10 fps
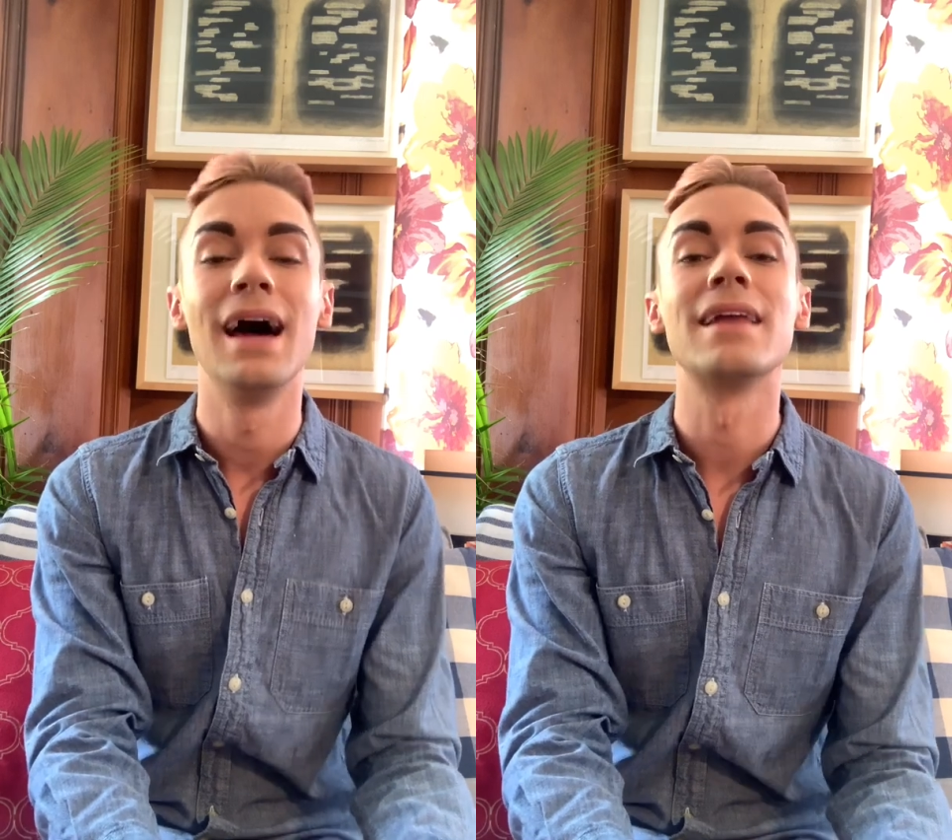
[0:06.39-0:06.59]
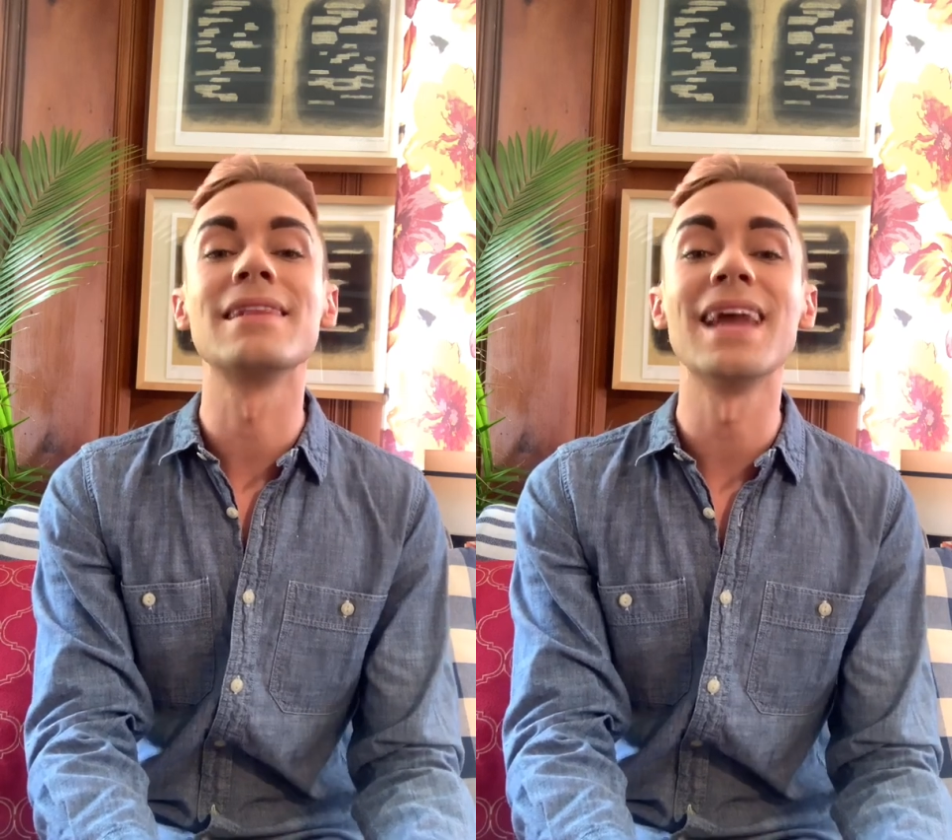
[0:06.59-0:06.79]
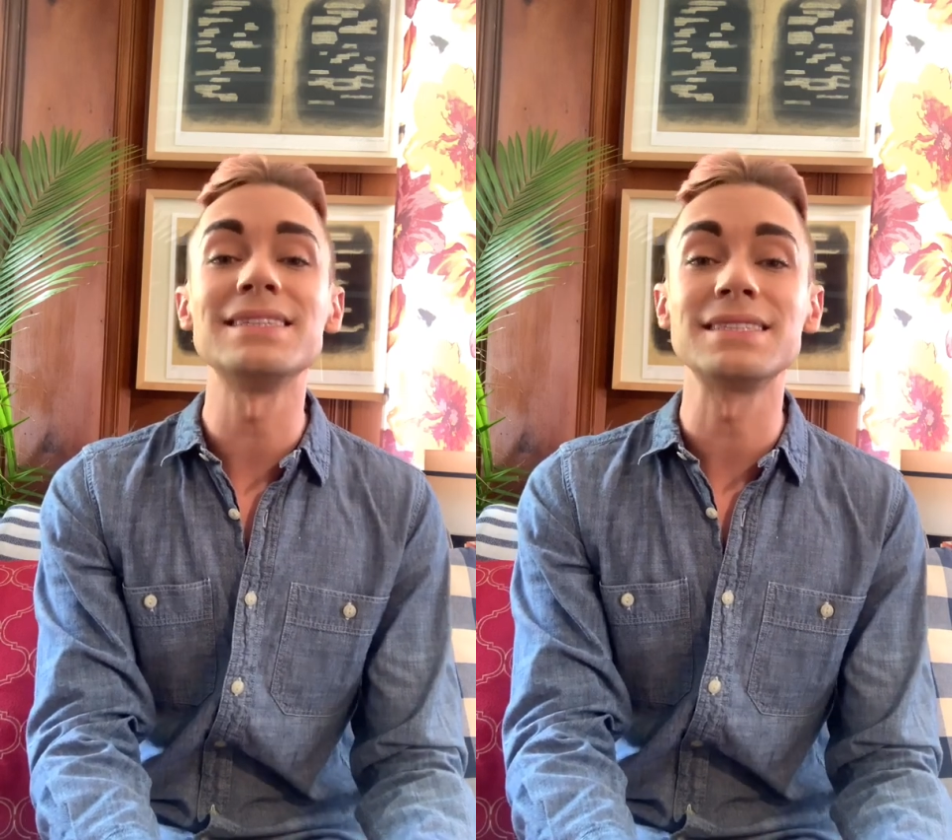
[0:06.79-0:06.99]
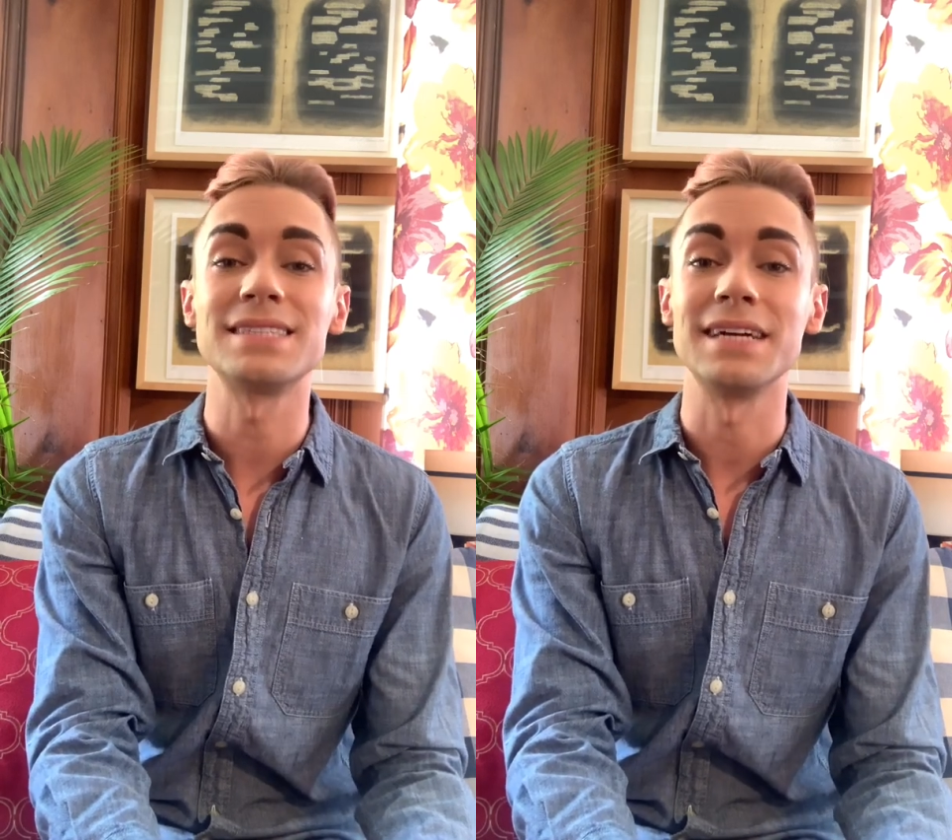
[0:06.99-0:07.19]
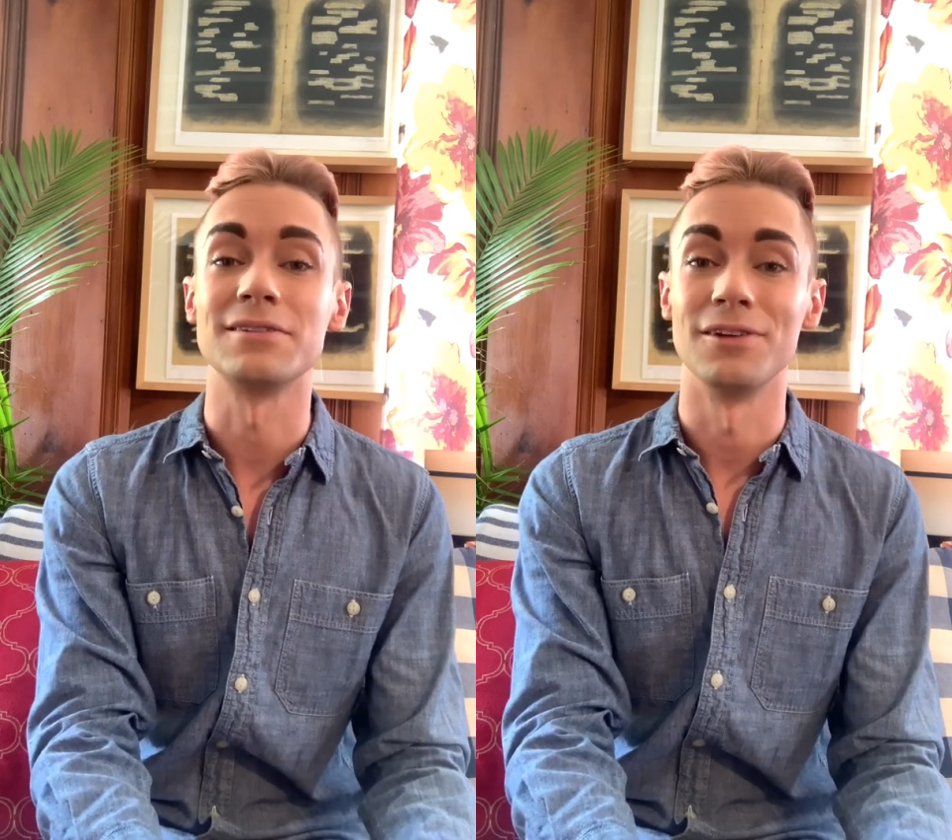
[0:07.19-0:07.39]
let's
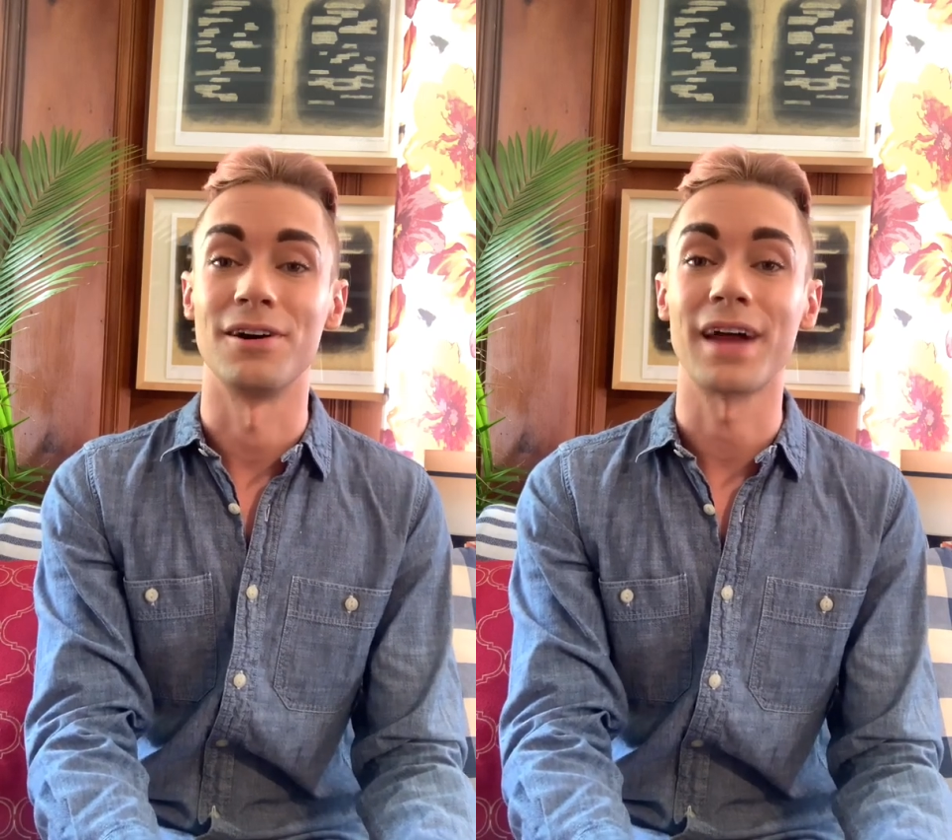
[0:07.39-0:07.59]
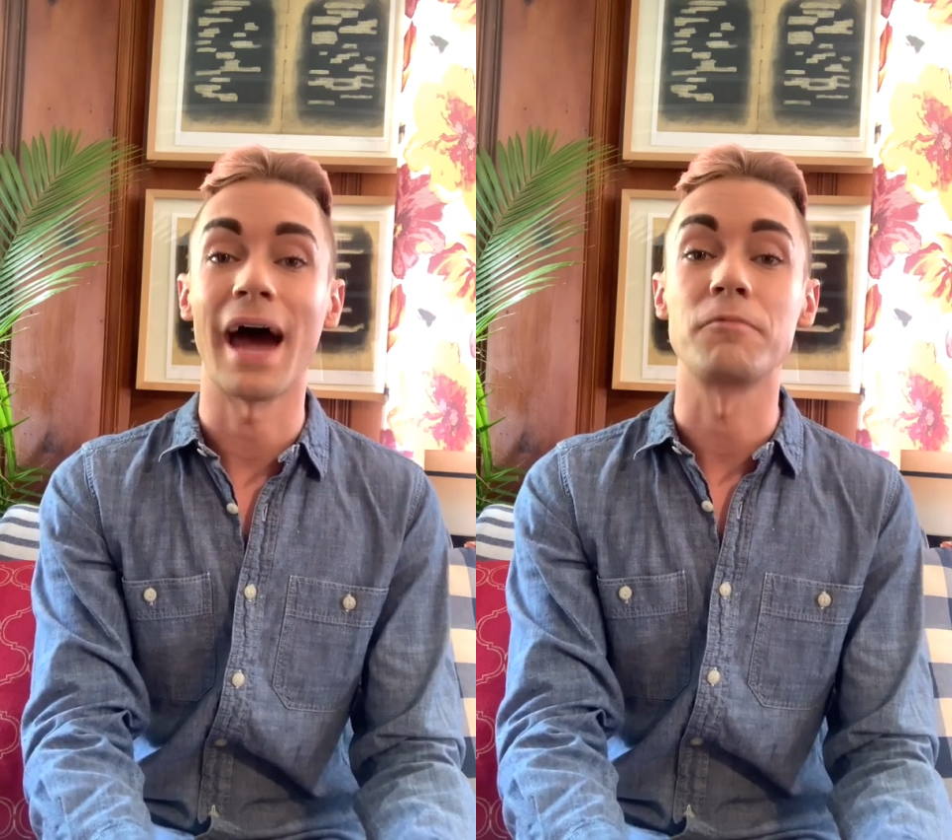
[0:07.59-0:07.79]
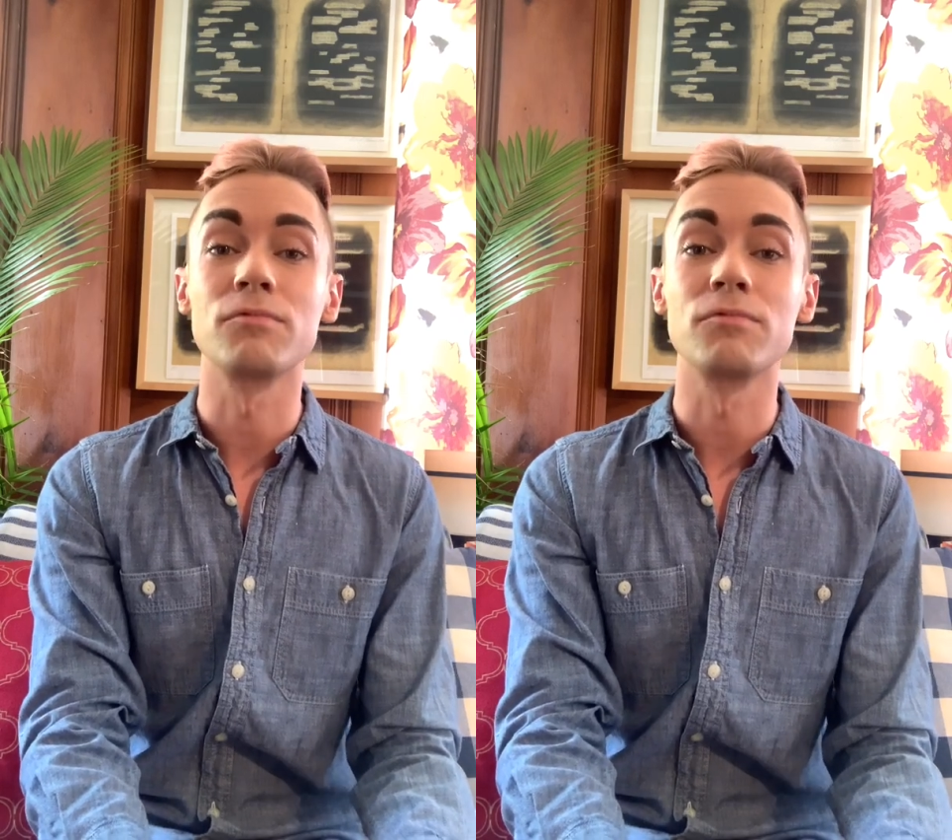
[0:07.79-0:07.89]
take a look at